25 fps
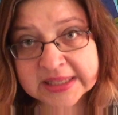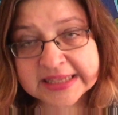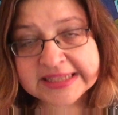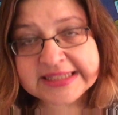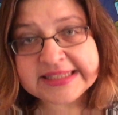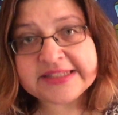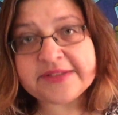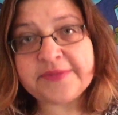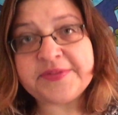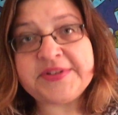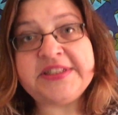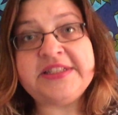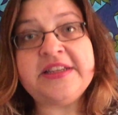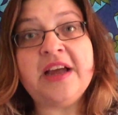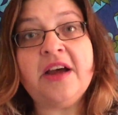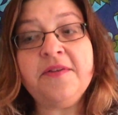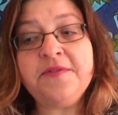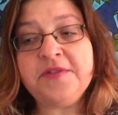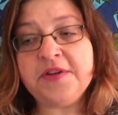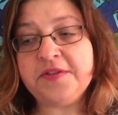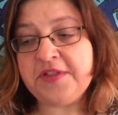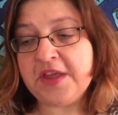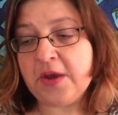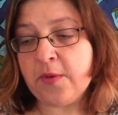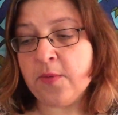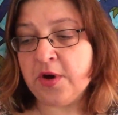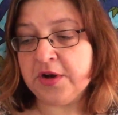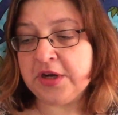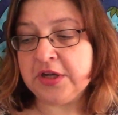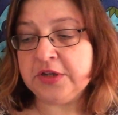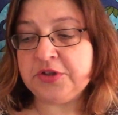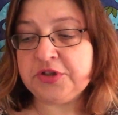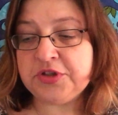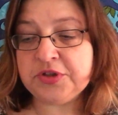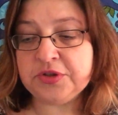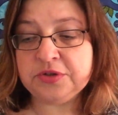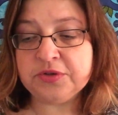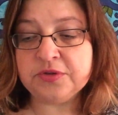list of stuff that they want to
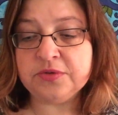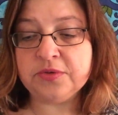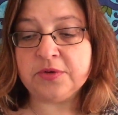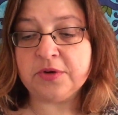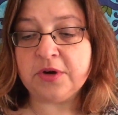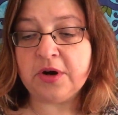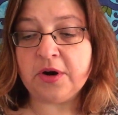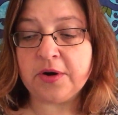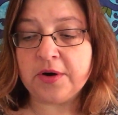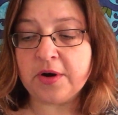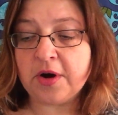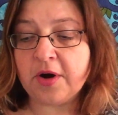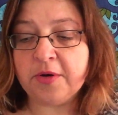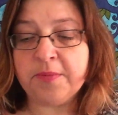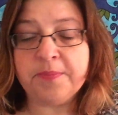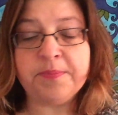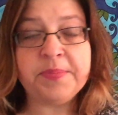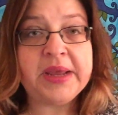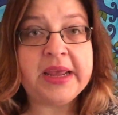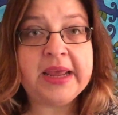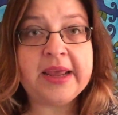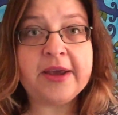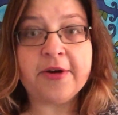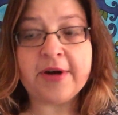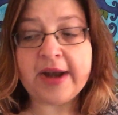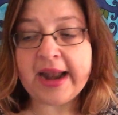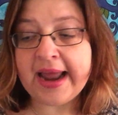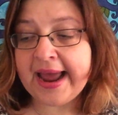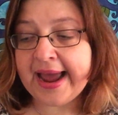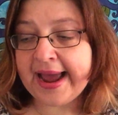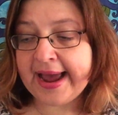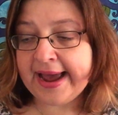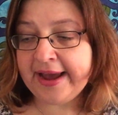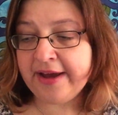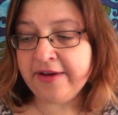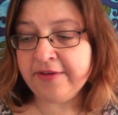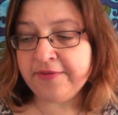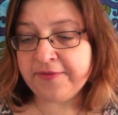do or be or
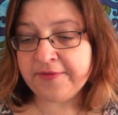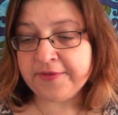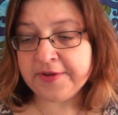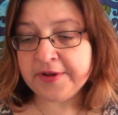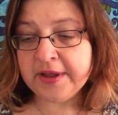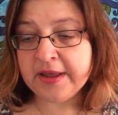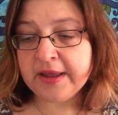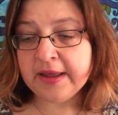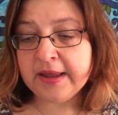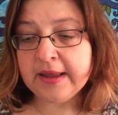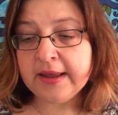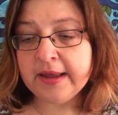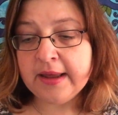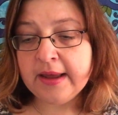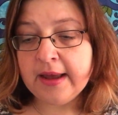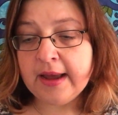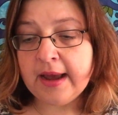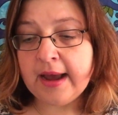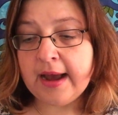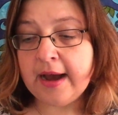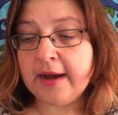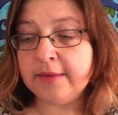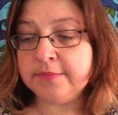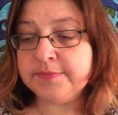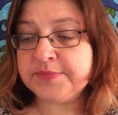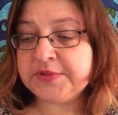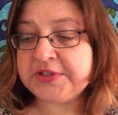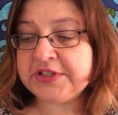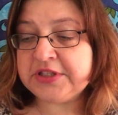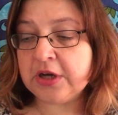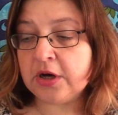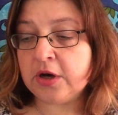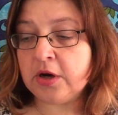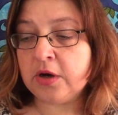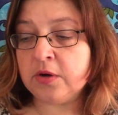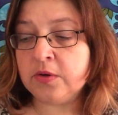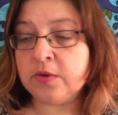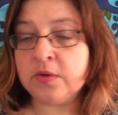have.
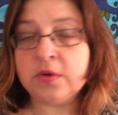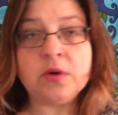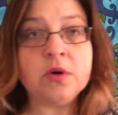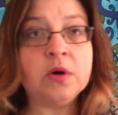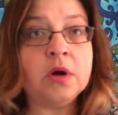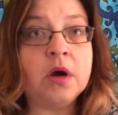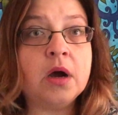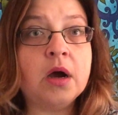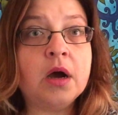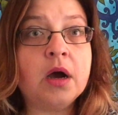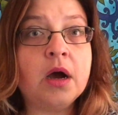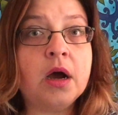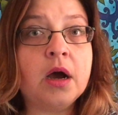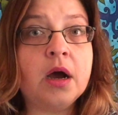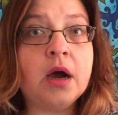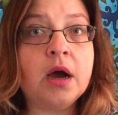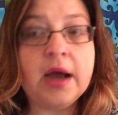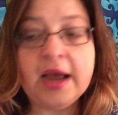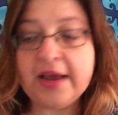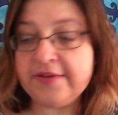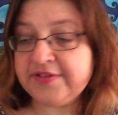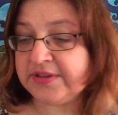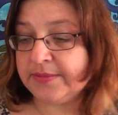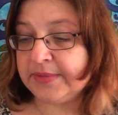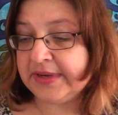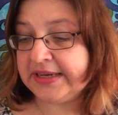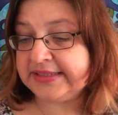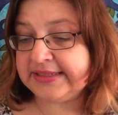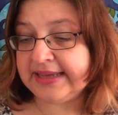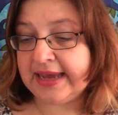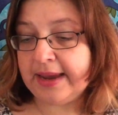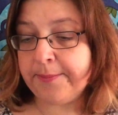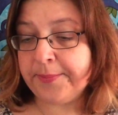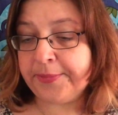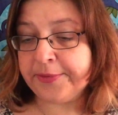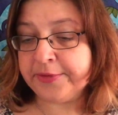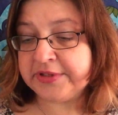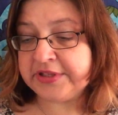So I have some
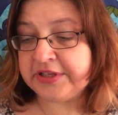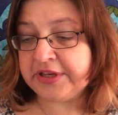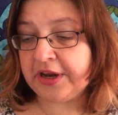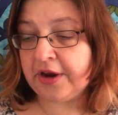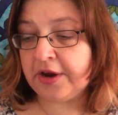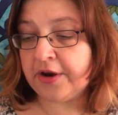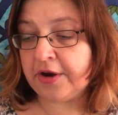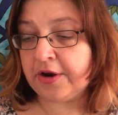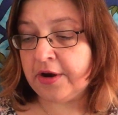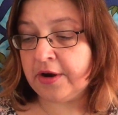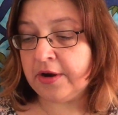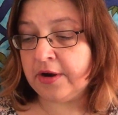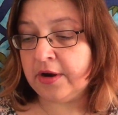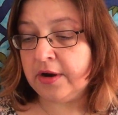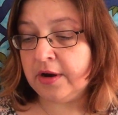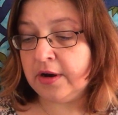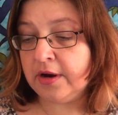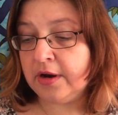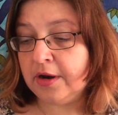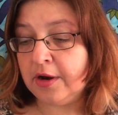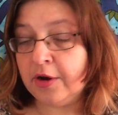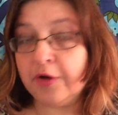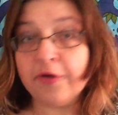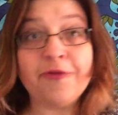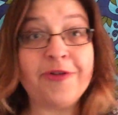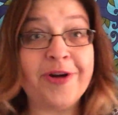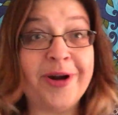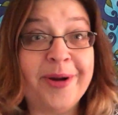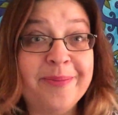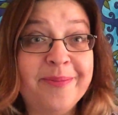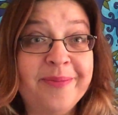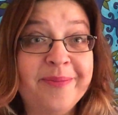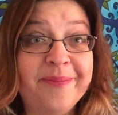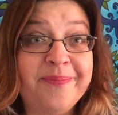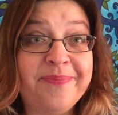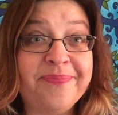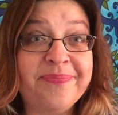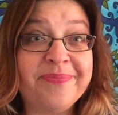examples here
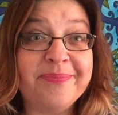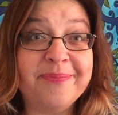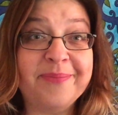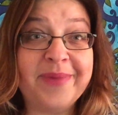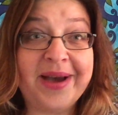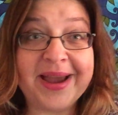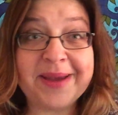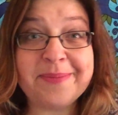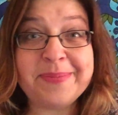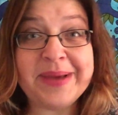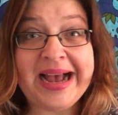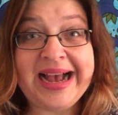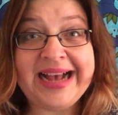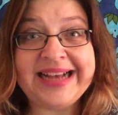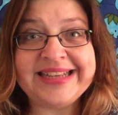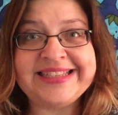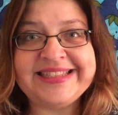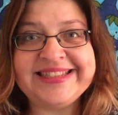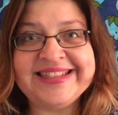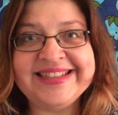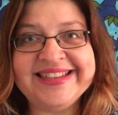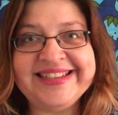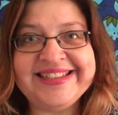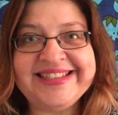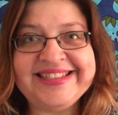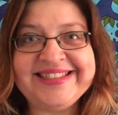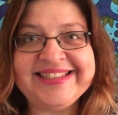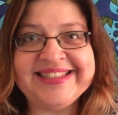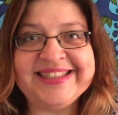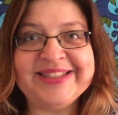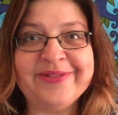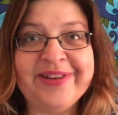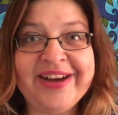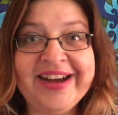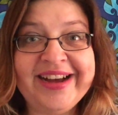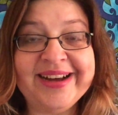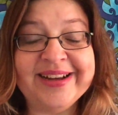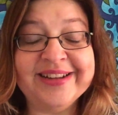from my past list
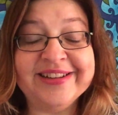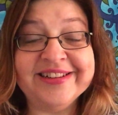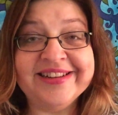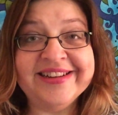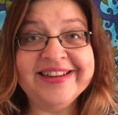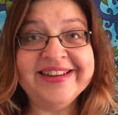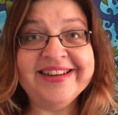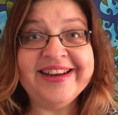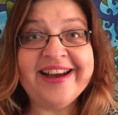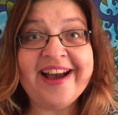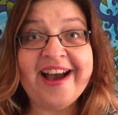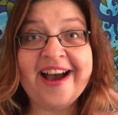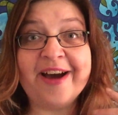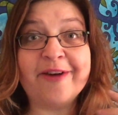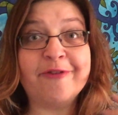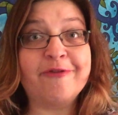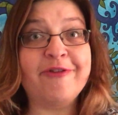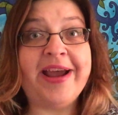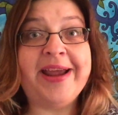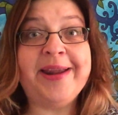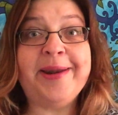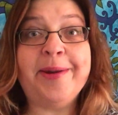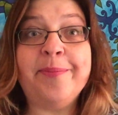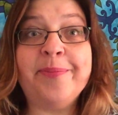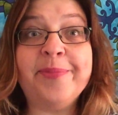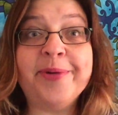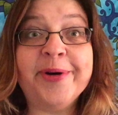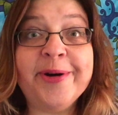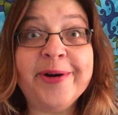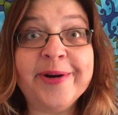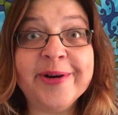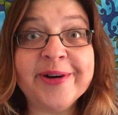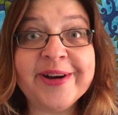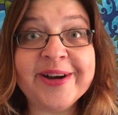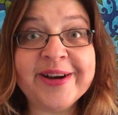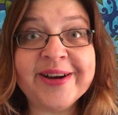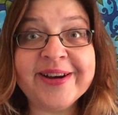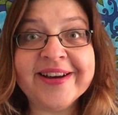as well. Write a
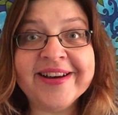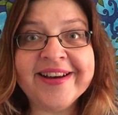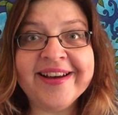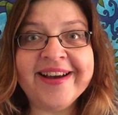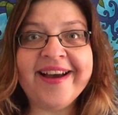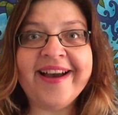book,